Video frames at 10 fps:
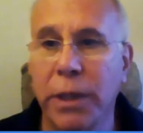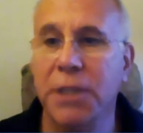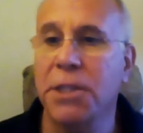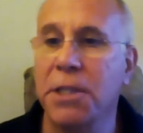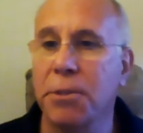
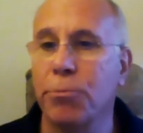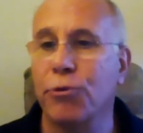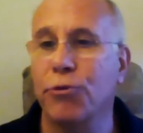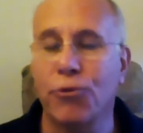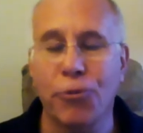see some
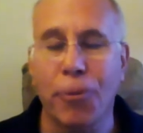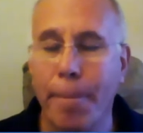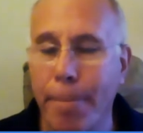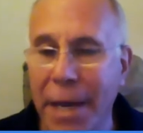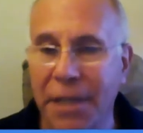
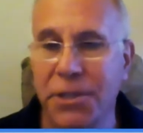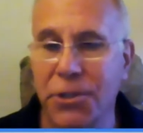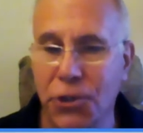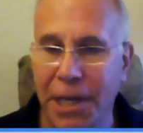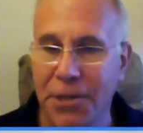tremendous
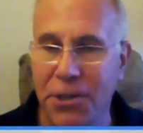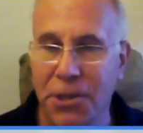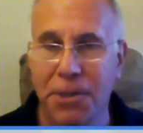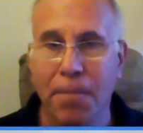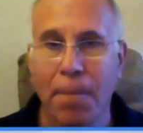
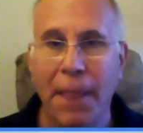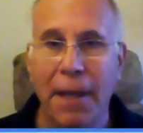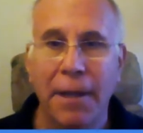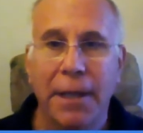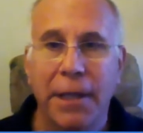changes,
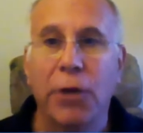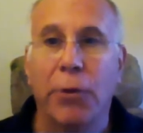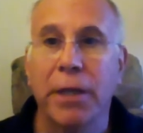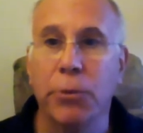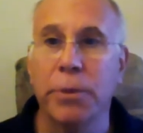
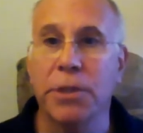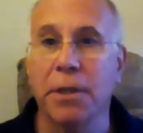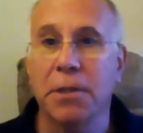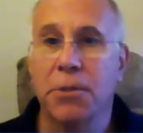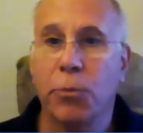in the
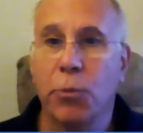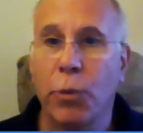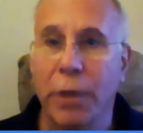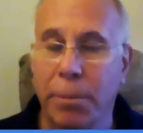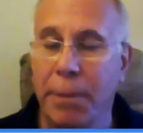results
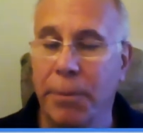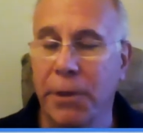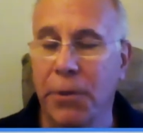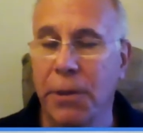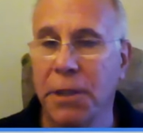with people
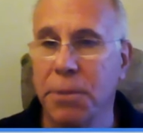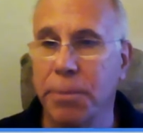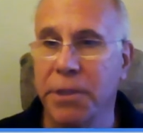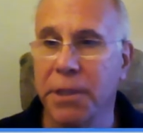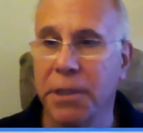that are in this
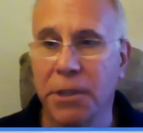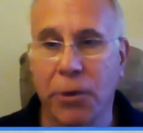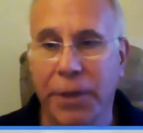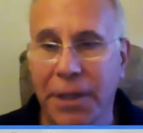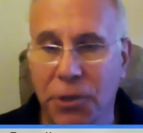business.
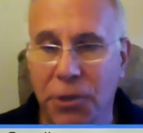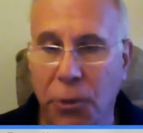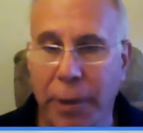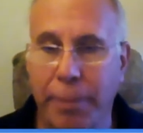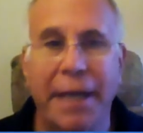Things are
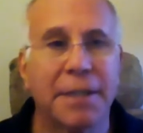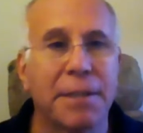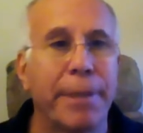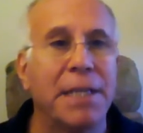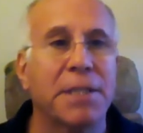going back to
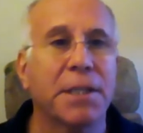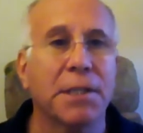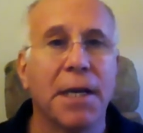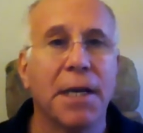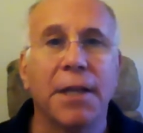
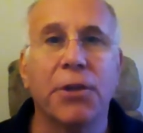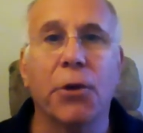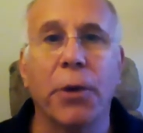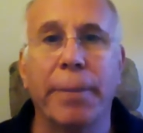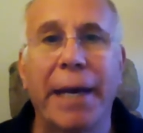basics. They're
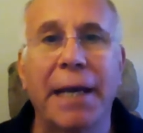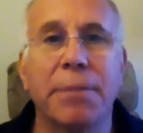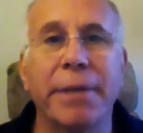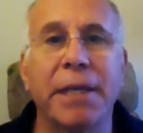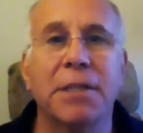going back to
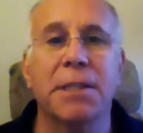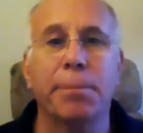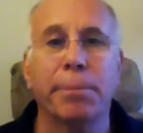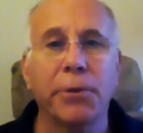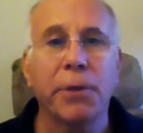being
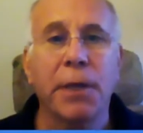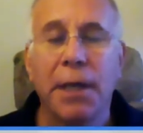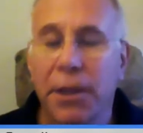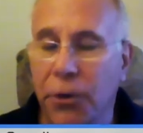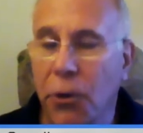simpler.
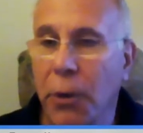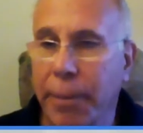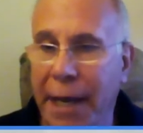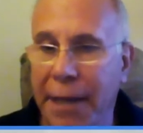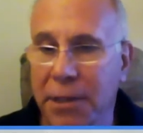They're going
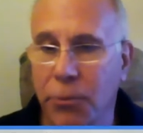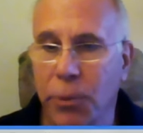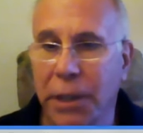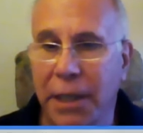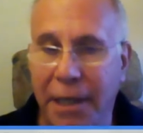back to
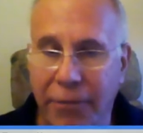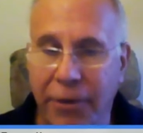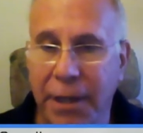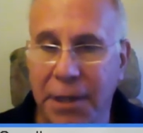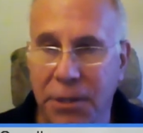really
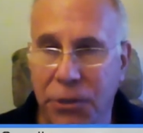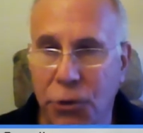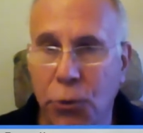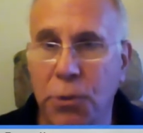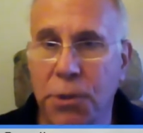giving us the
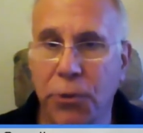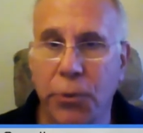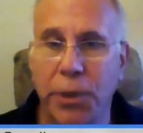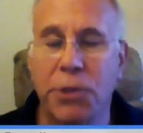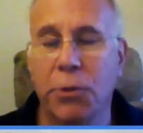tools and the
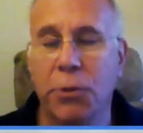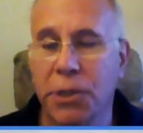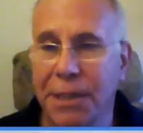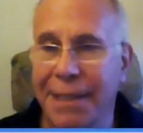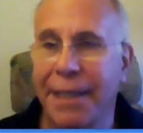
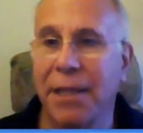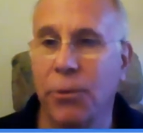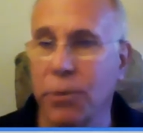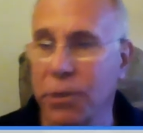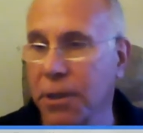resources to get the
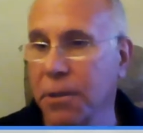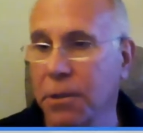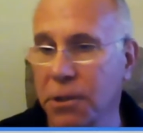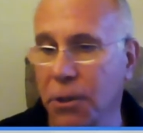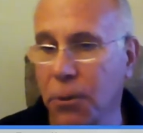
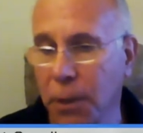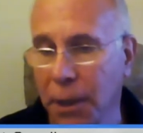results. So